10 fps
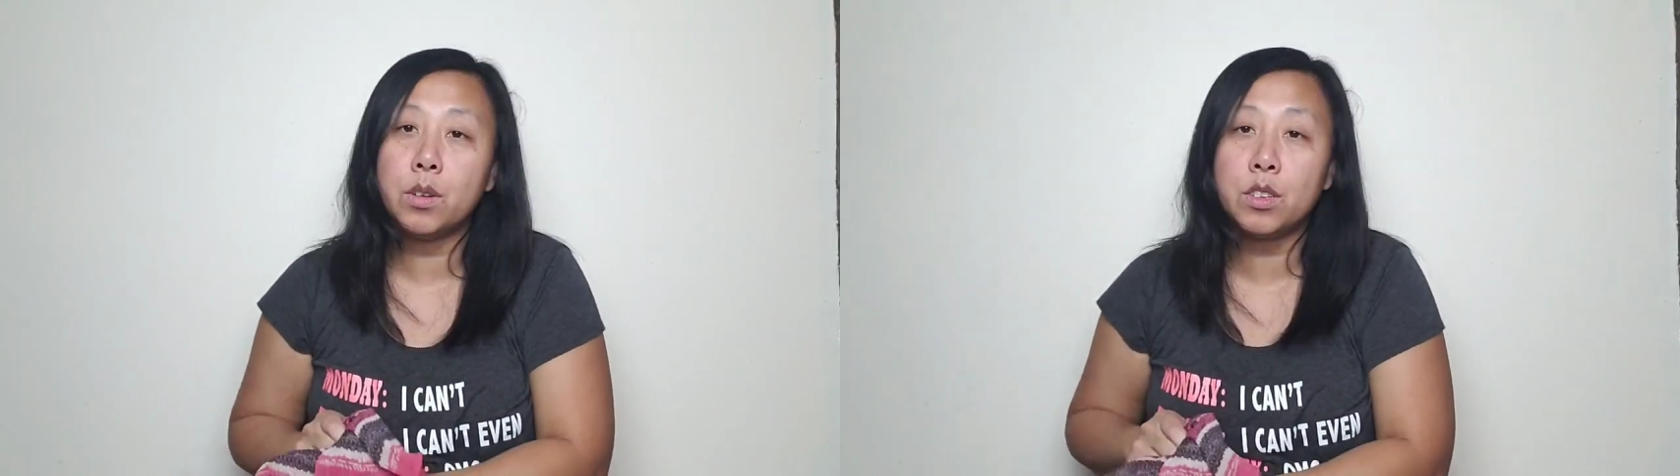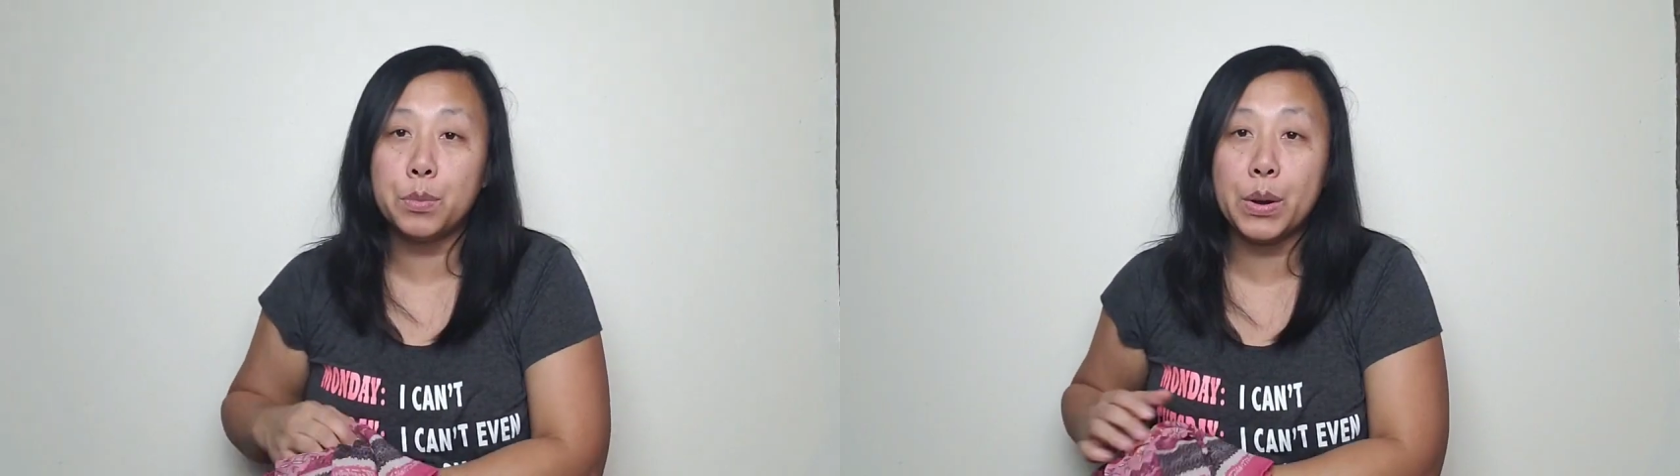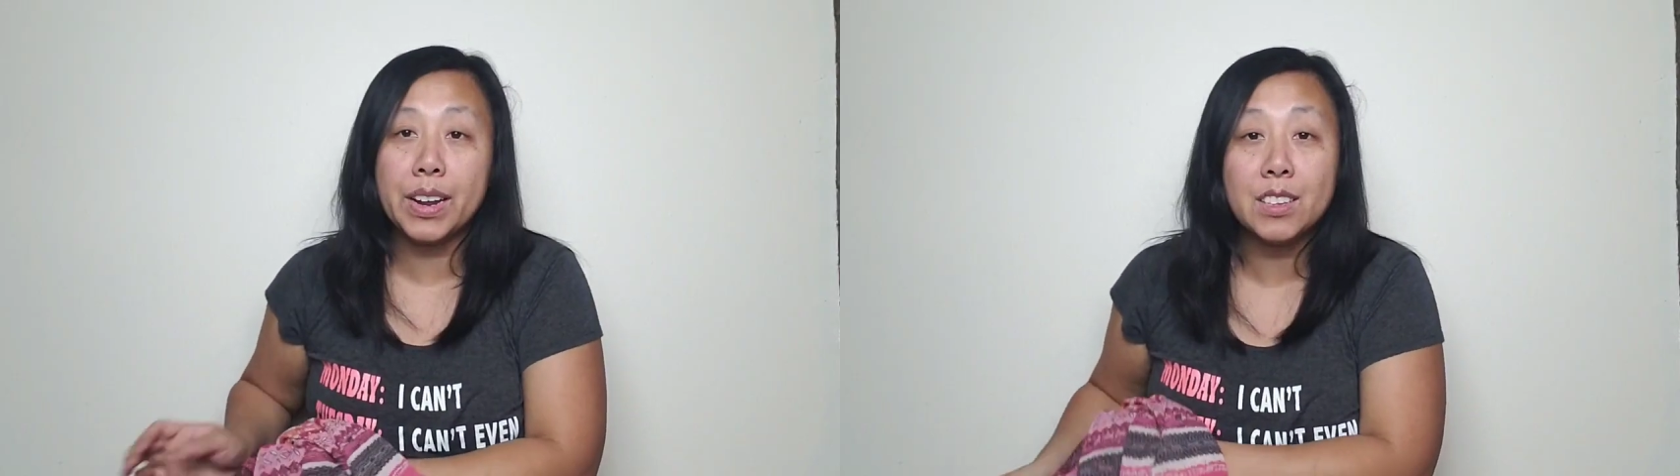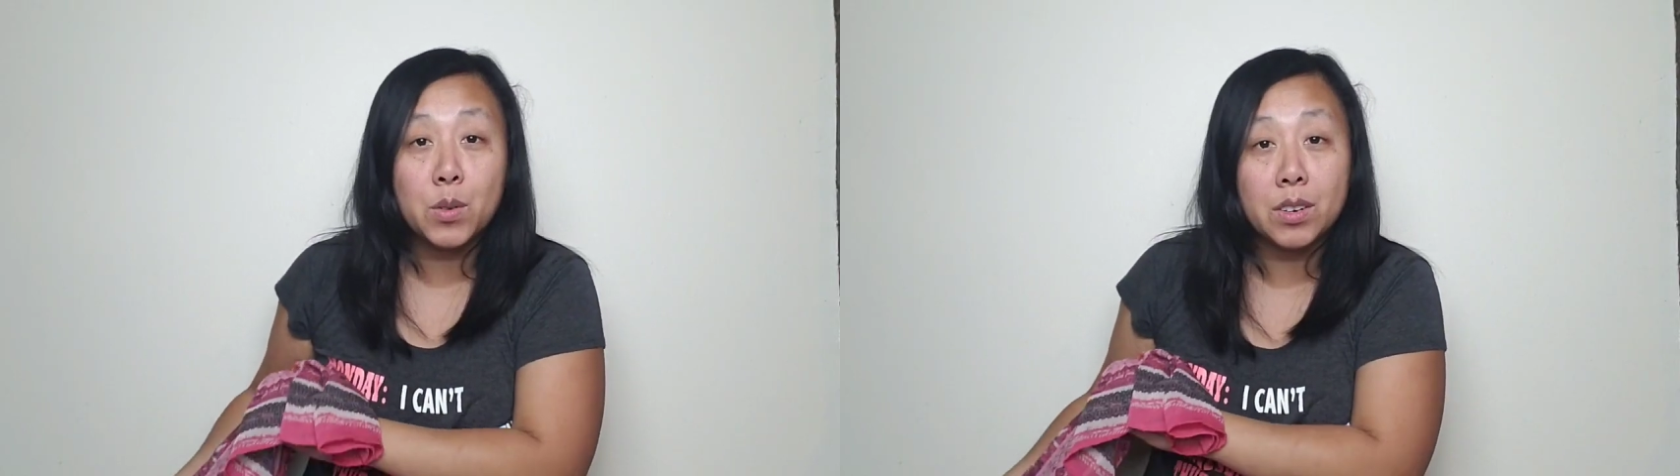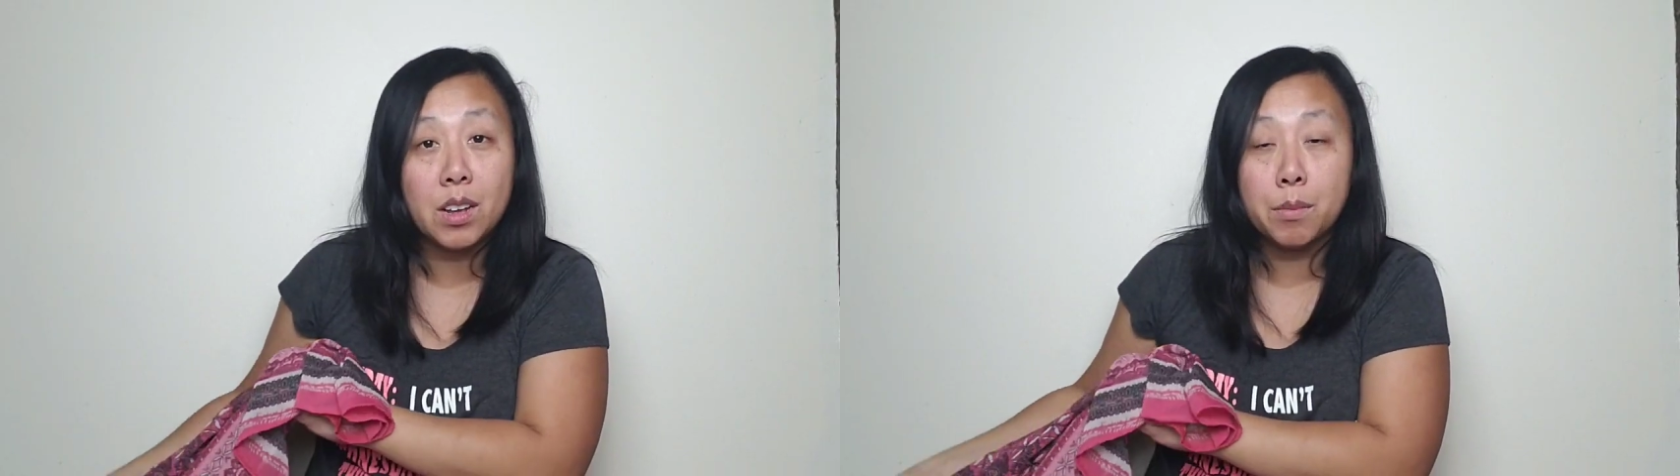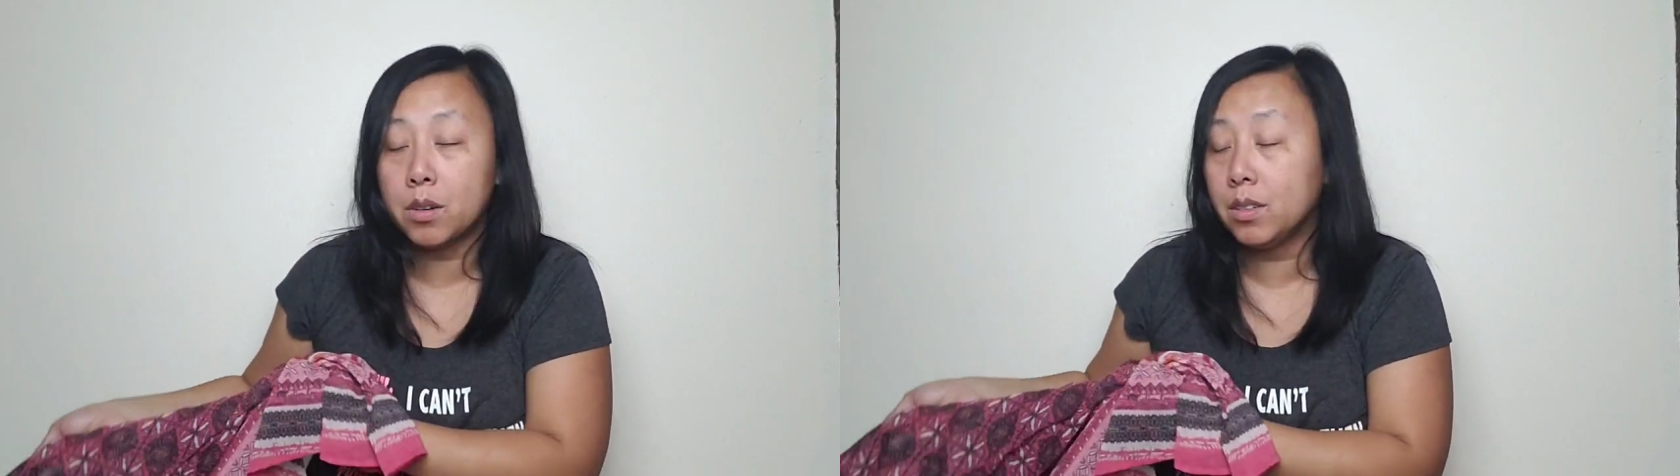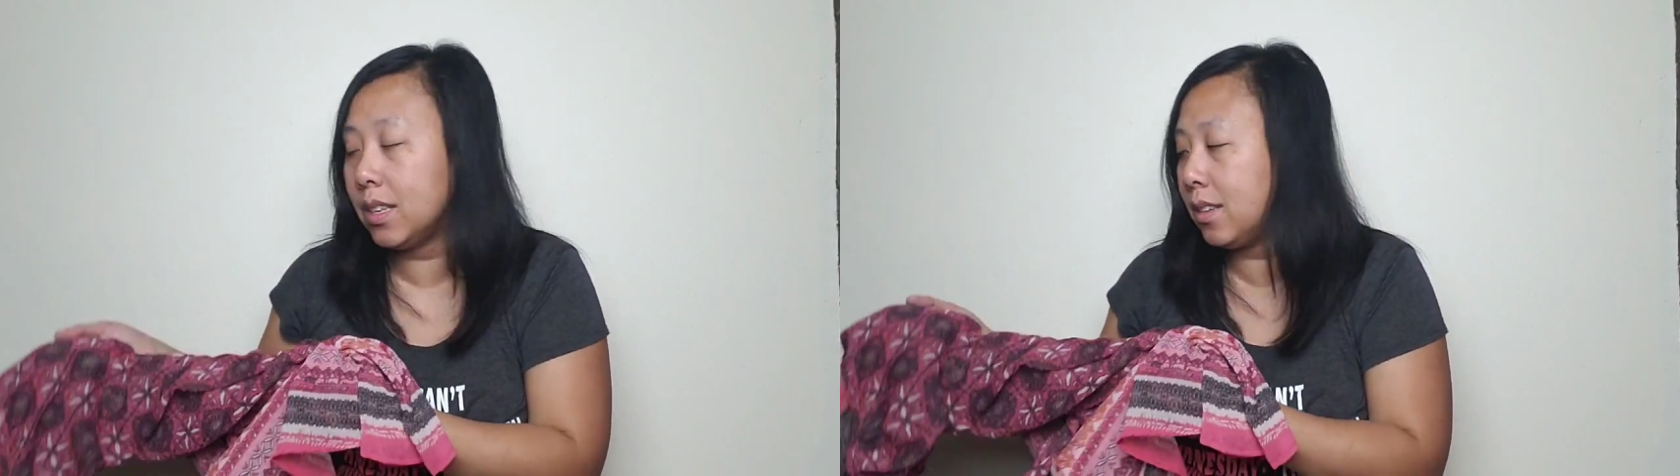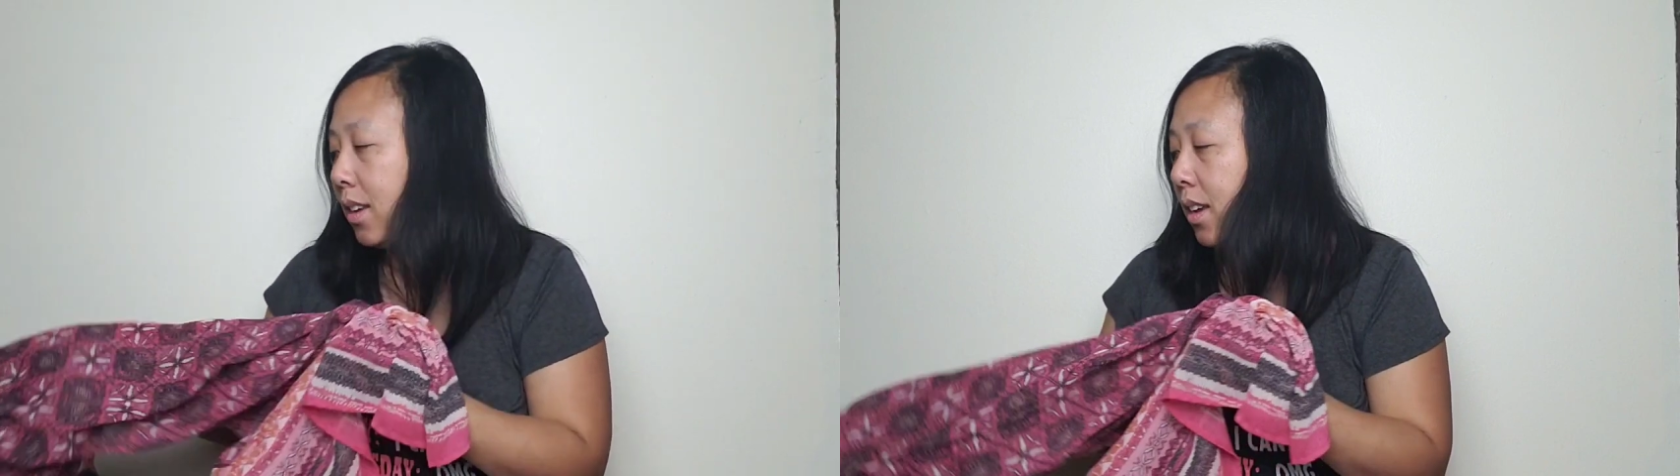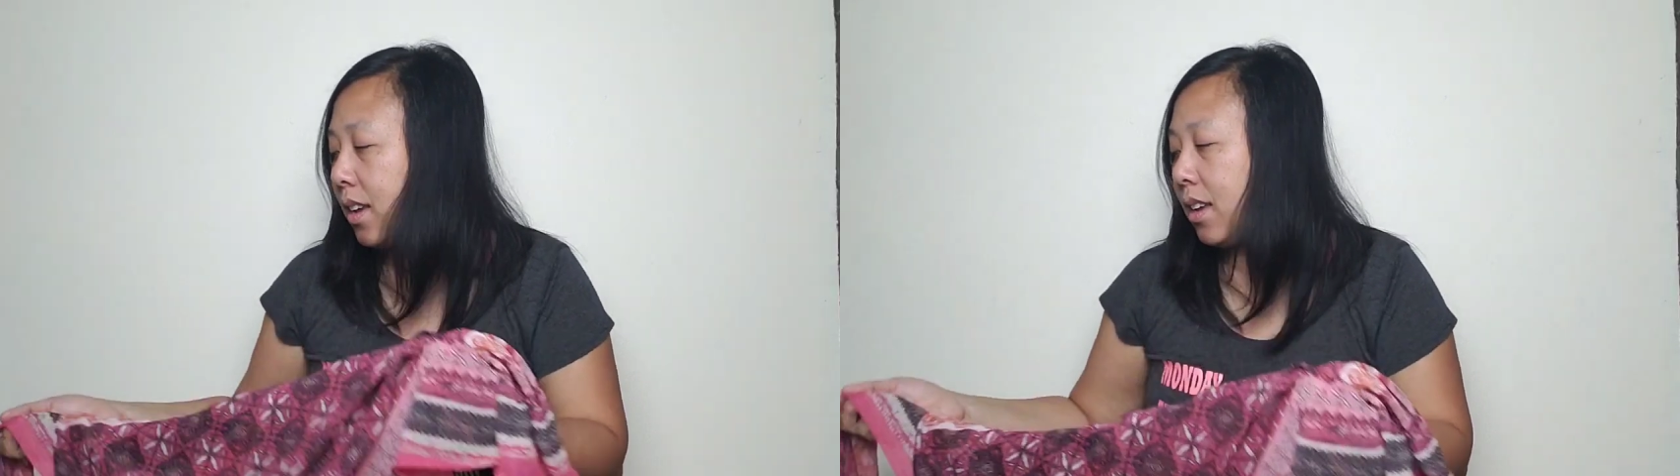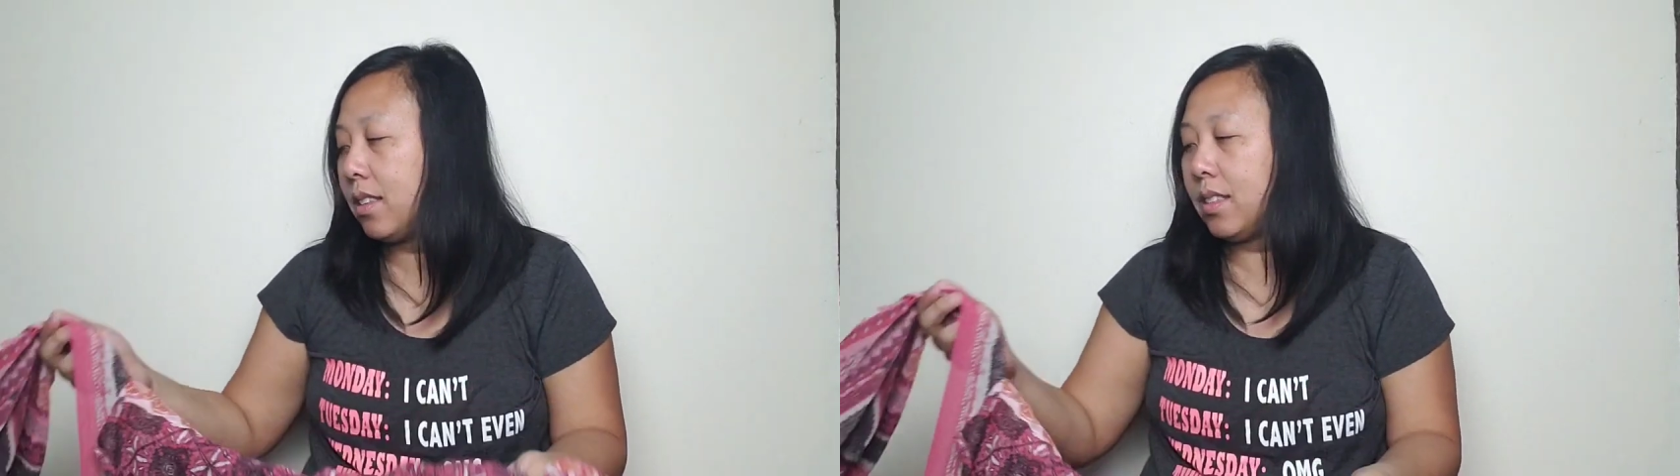spring is going to come early
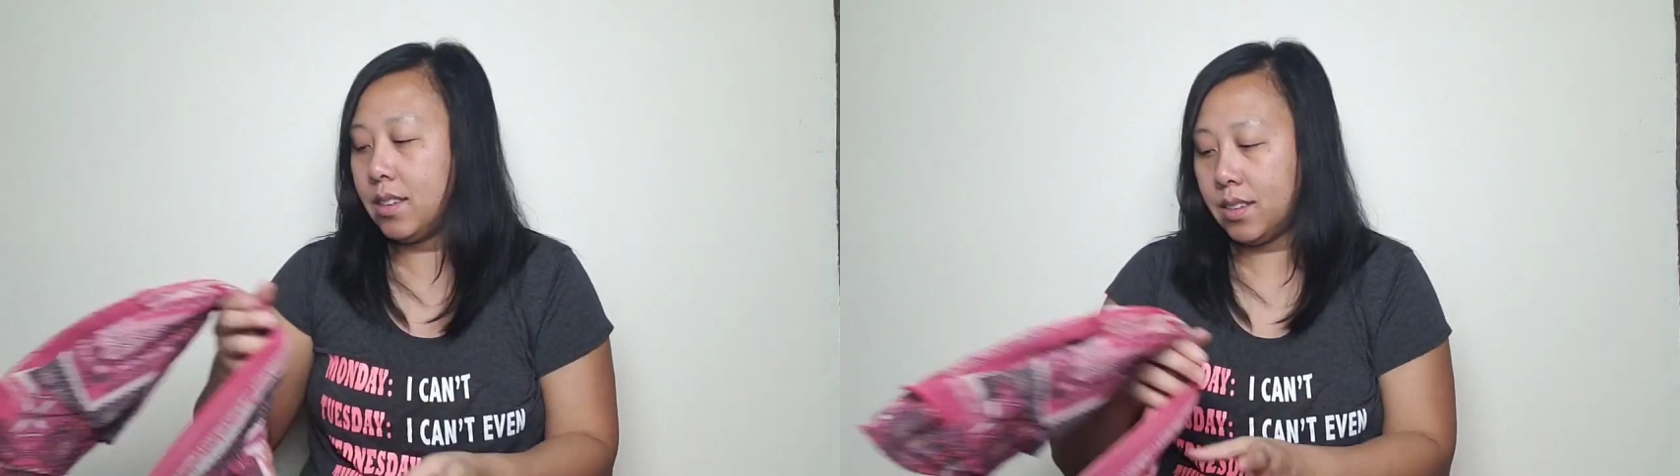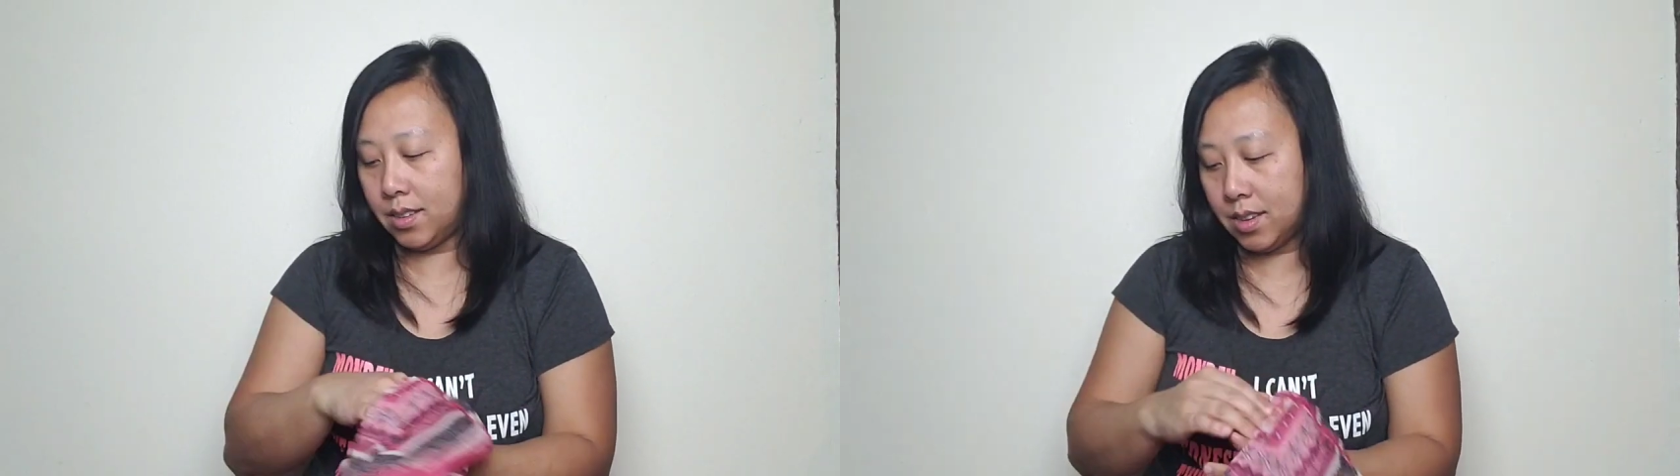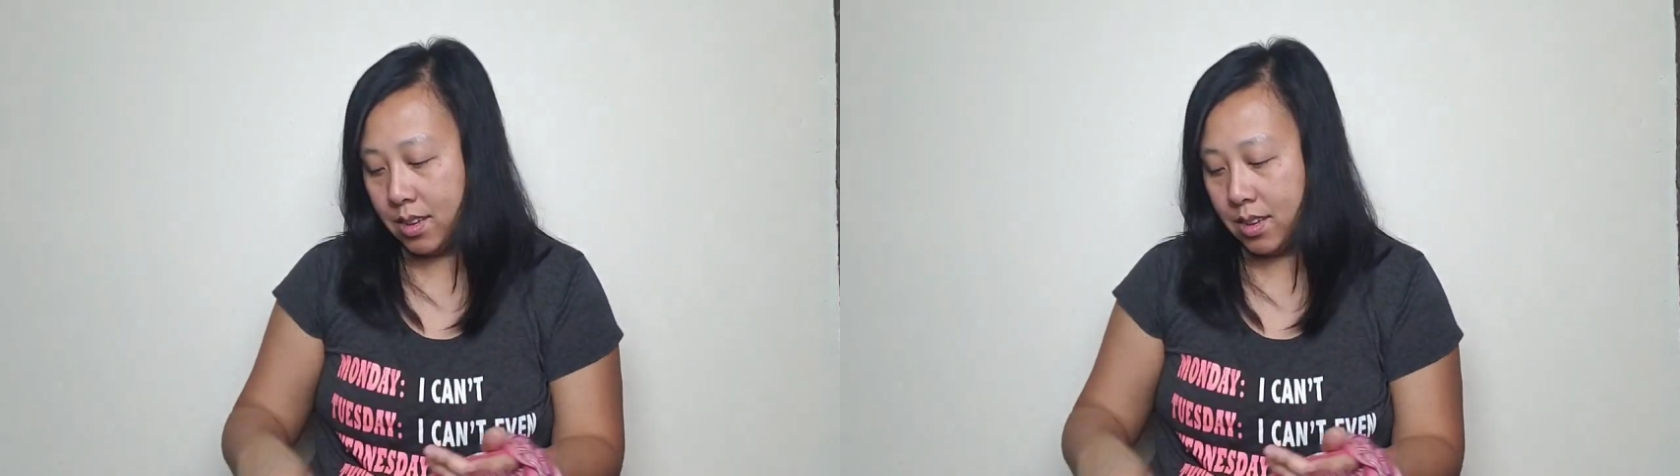this